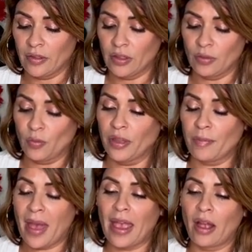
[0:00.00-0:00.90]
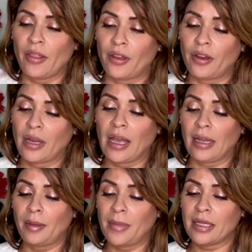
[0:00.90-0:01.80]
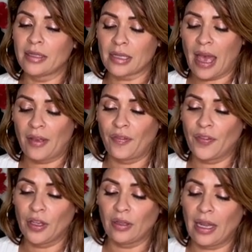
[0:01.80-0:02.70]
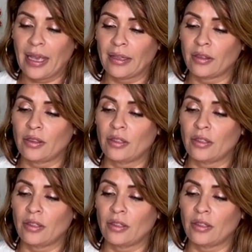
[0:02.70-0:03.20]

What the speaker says: With my other elements, I feel like